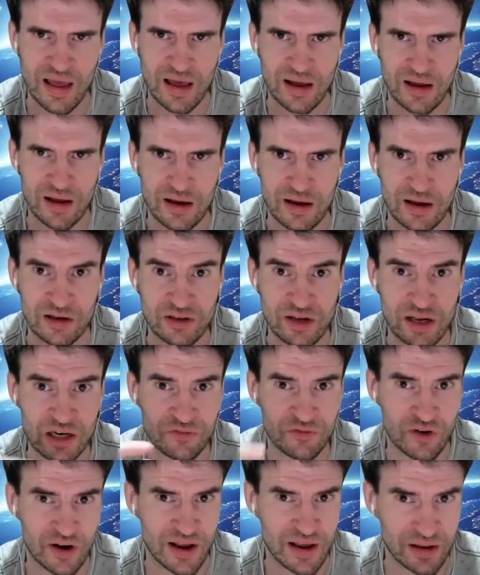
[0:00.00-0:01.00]

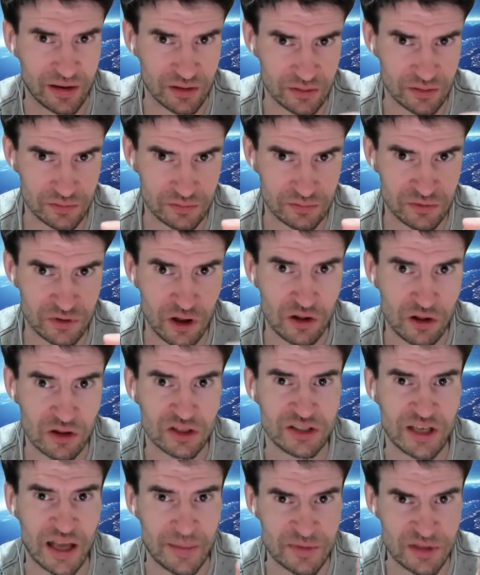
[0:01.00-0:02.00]
Identifying
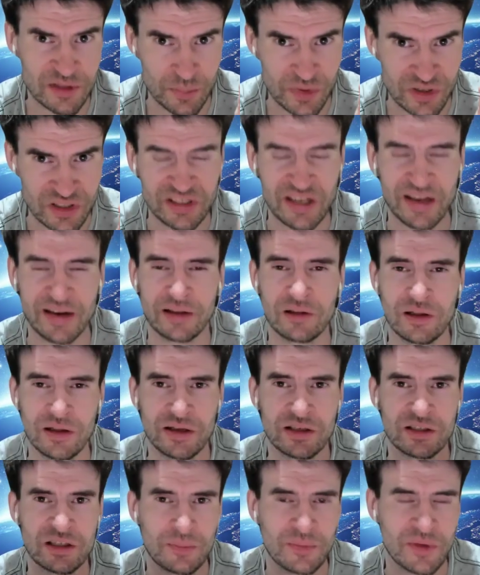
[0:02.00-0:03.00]
knowledge gaps in
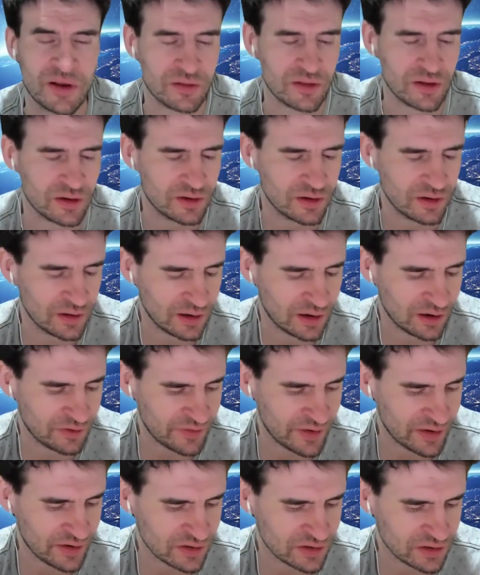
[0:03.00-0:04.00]
particular is something that
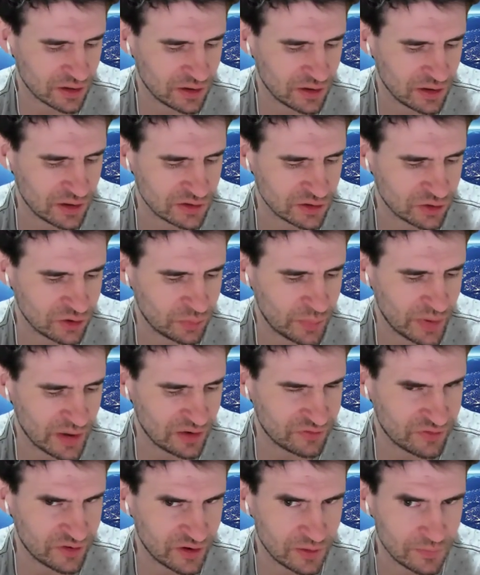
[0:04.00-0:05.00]
I found as a good
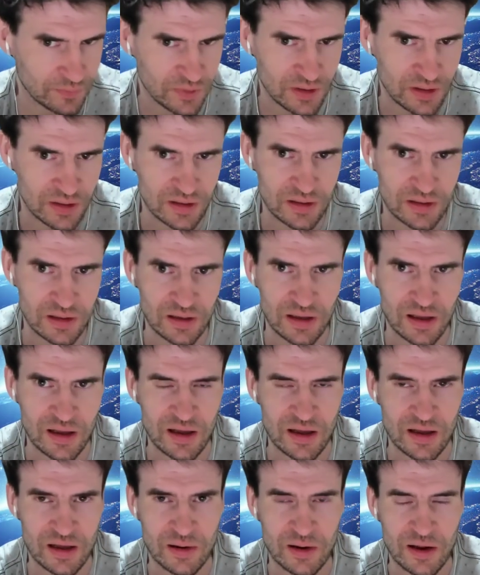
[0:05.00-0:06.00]
benefit.
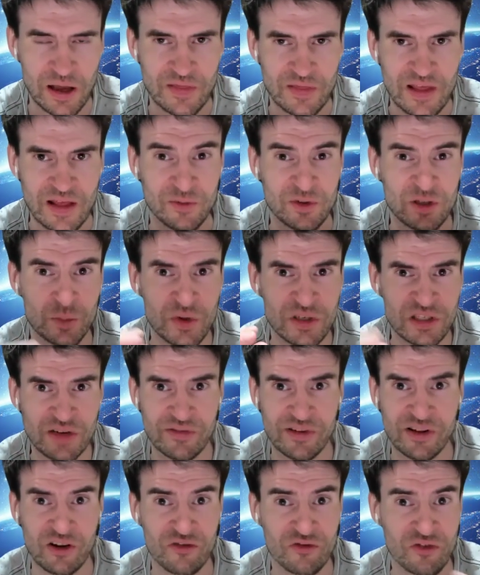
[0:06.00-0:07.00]
And then
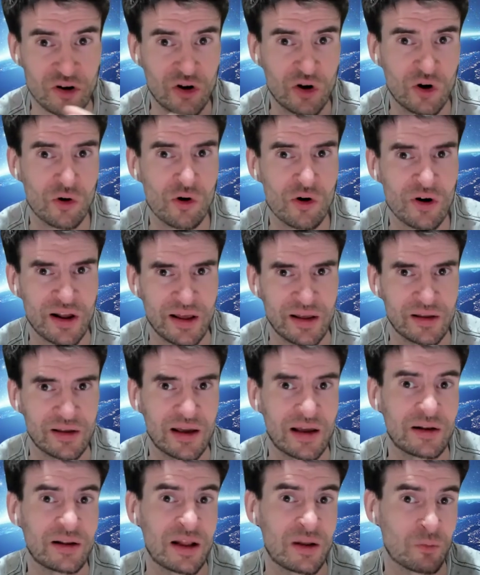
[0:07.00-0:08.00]
specifically of recording
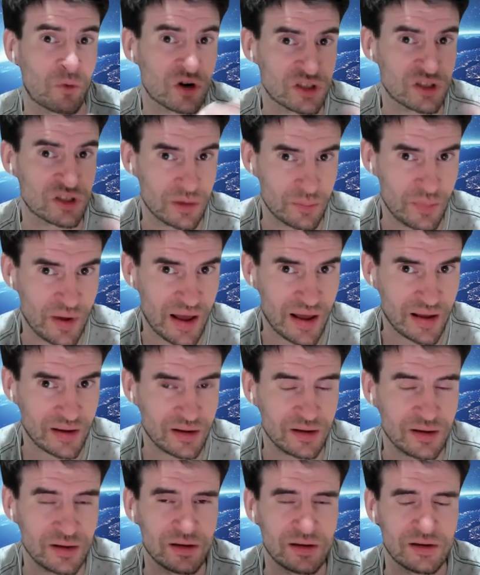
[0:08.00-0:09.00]
and then watching
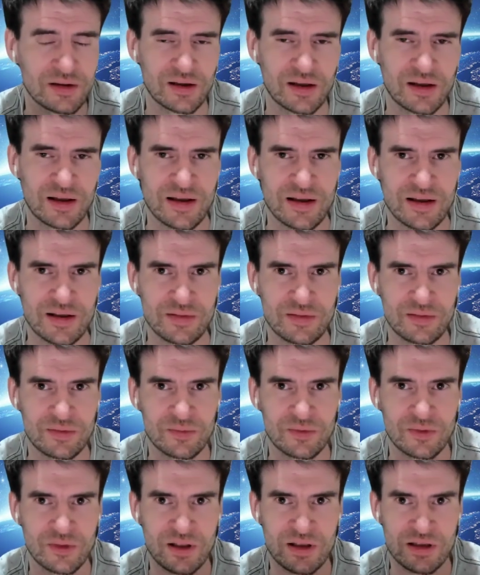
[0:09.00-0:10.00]
back
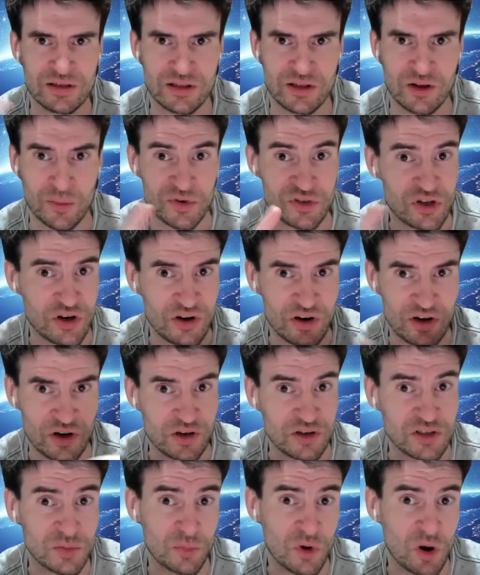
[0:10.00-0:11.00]
is the opportunity
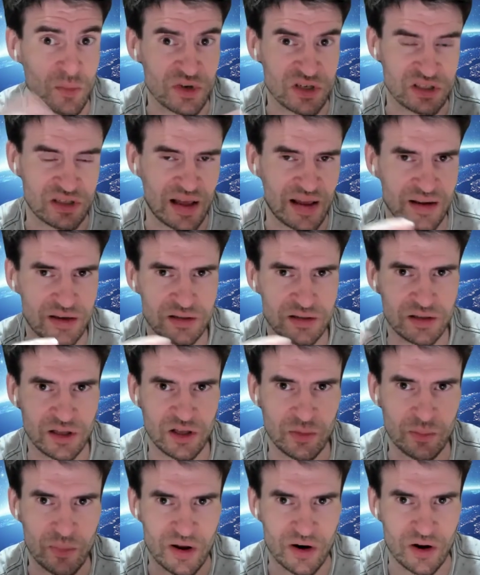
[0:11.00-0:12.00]
to spot mistakes that
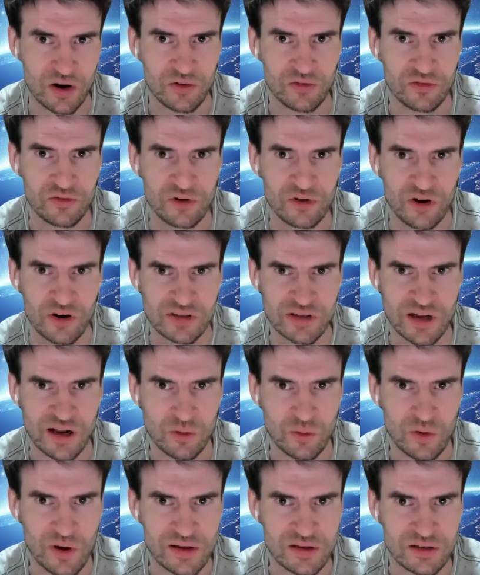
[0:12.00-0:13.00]
you might not have noticed
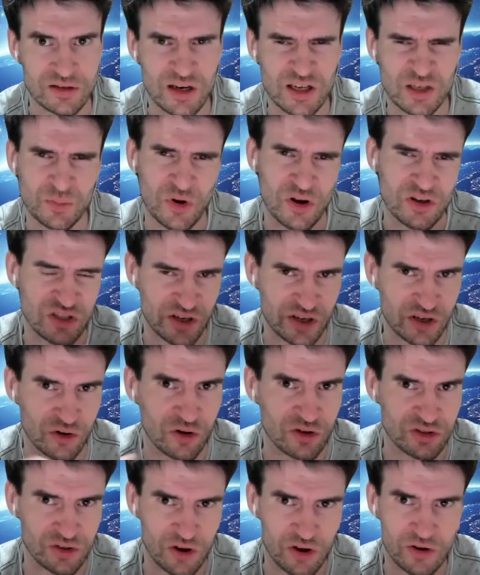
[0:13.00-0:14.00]
otherwise. And I suppose you can
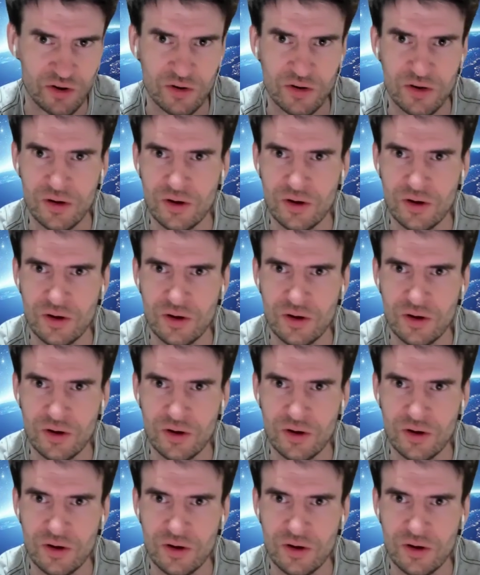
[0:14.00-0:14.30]
also,